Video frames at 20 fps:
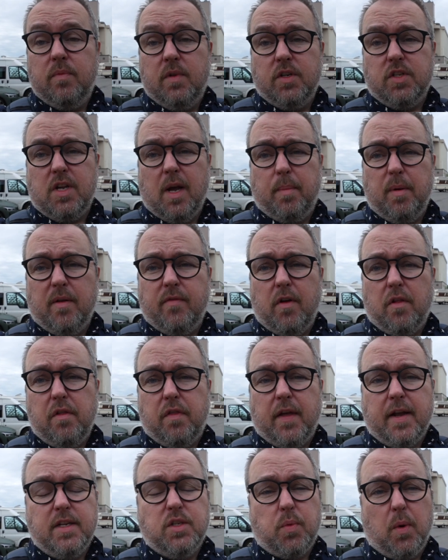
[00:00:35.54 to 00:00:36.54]
There's a couple of other
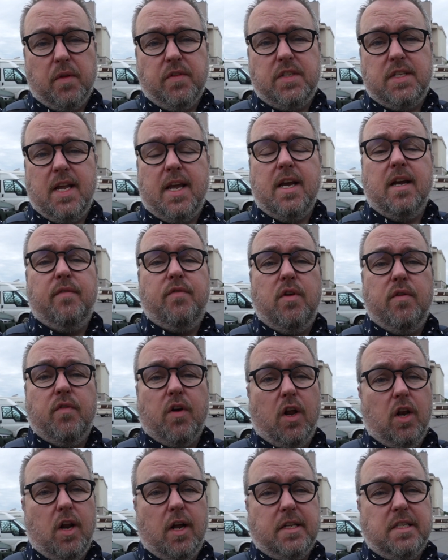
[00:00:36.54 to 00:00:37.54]
things worth seeing if you've
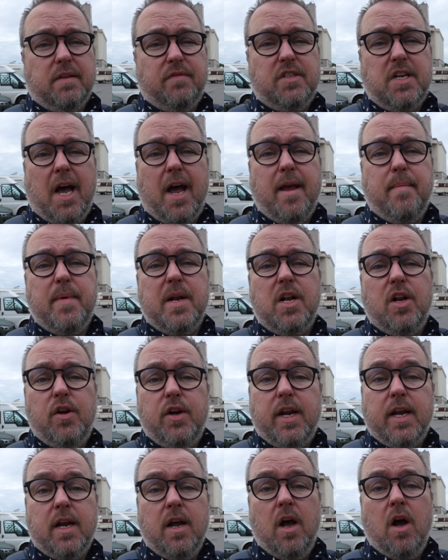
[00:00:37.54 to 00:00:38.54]
got lots of time,
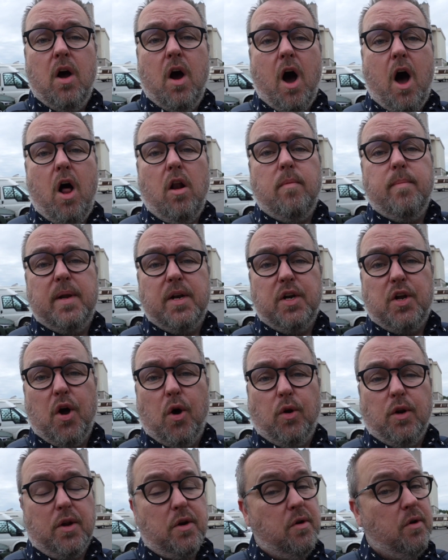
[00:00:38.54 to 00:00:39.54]
including
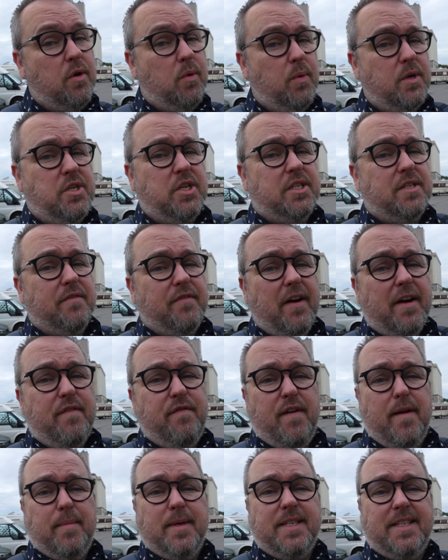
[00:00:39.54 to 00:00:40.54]
Holmenkollen, which is a very
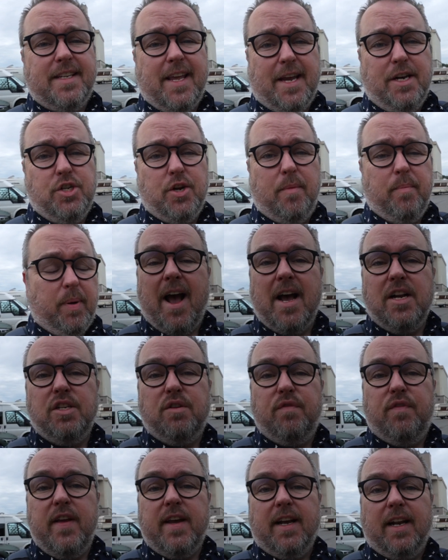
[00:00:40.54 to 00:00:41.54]
famous ski jump, and
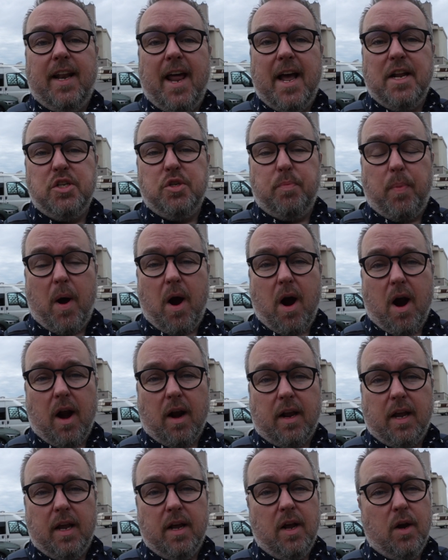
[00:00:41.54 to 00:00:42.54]
Vigeland
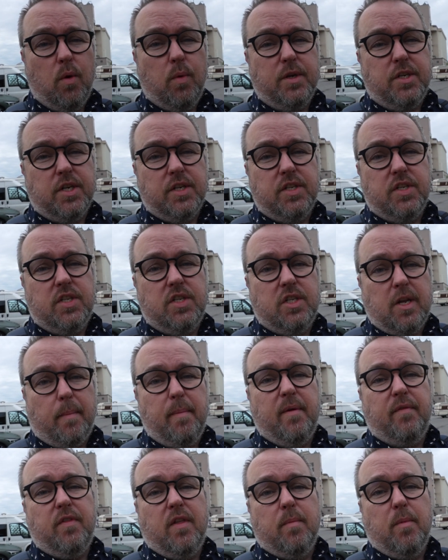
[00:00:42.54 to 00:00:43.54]
Park, which is some
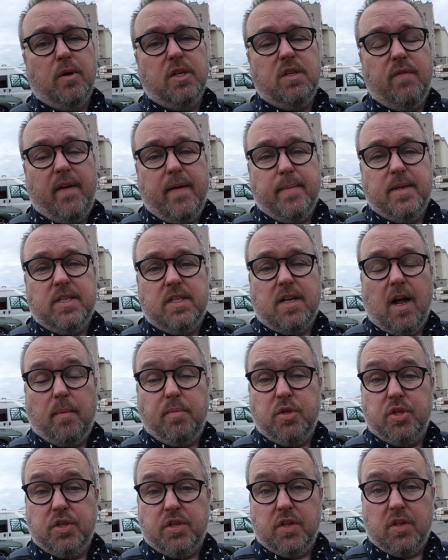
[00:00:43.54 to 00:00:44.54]
of the most famous
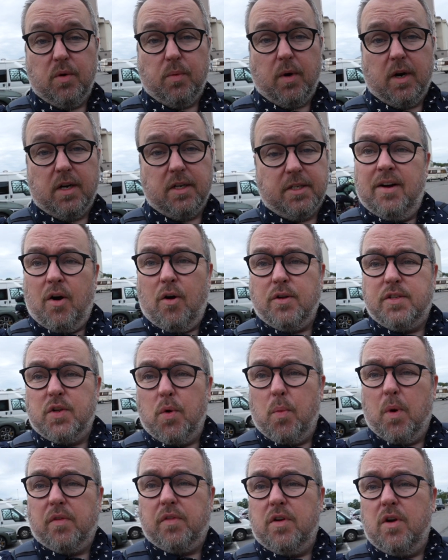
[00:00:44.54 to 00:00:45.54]
sculptures in the world. Also
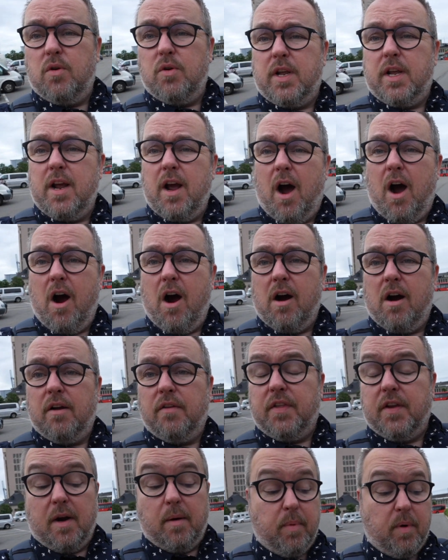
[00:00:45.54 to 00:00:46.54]
worth noting are
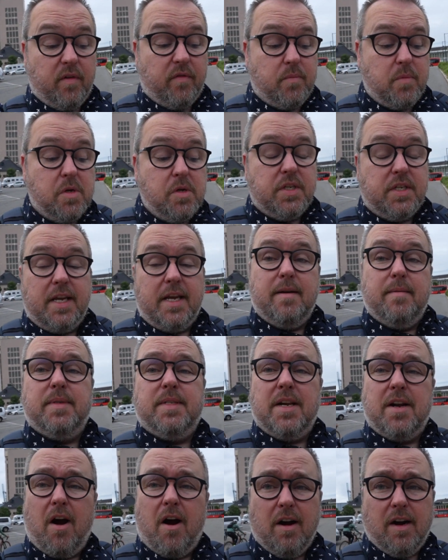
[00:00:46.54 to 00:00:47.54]
the number of museums
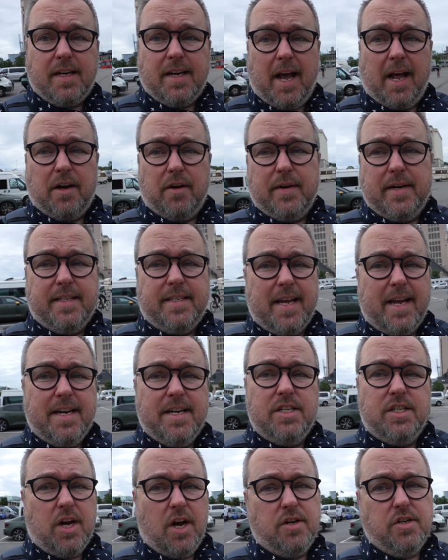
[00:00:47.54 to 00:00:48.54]
and art galleries
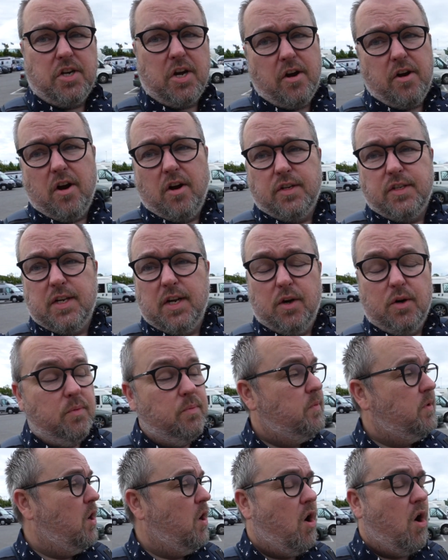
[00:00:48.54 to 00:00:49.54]
in downtown Oslo.
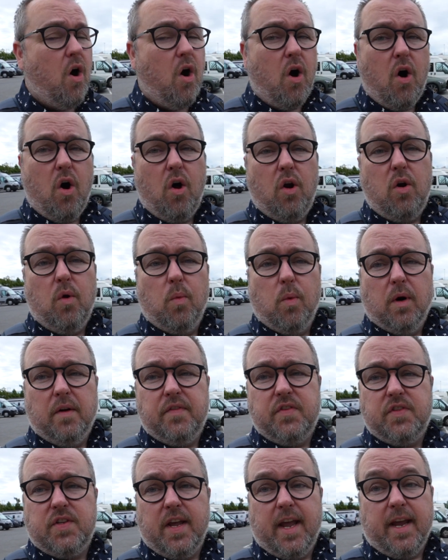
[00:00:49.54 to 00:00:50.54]
All worth
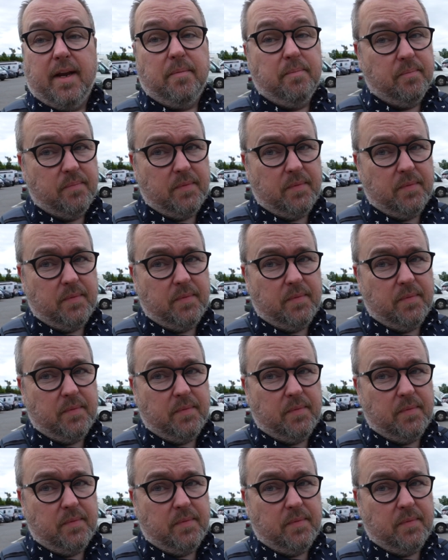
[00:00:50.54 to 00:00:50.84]
seeing.